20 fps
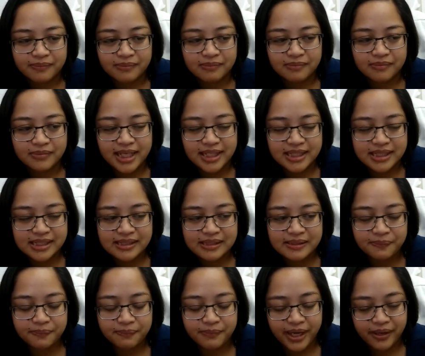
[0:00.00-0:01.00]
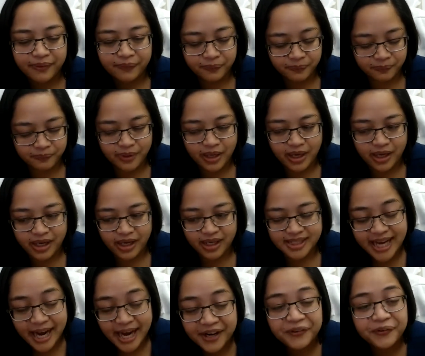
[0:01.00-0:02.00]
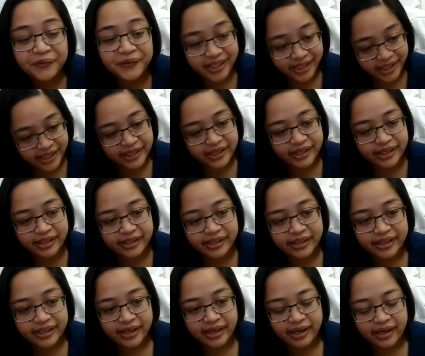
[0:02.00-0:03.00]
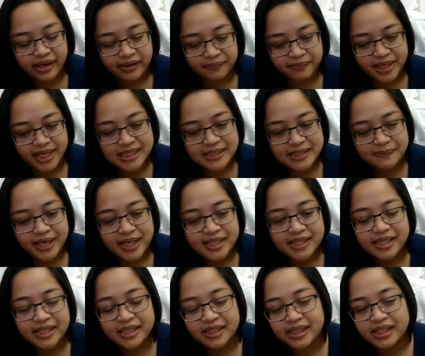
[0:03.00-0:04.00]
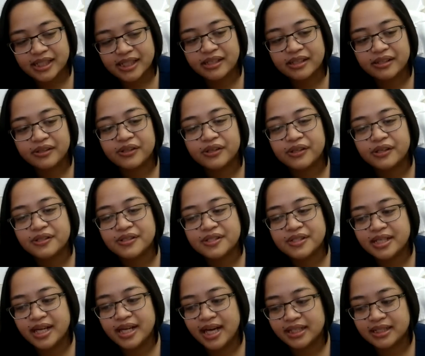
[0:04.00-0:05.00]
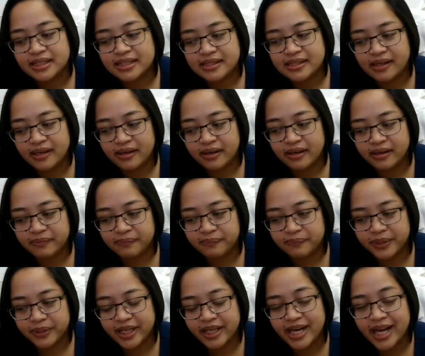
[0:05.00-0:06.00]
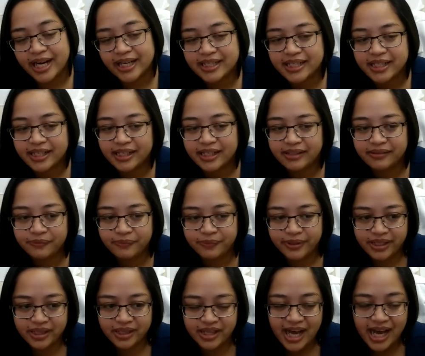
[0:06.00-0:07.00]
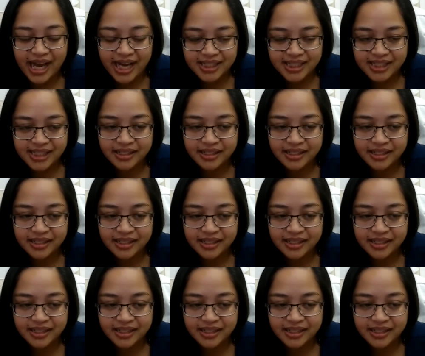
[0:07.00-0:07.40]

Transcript: that's my title here. It's basically a nurse that's connected with the IT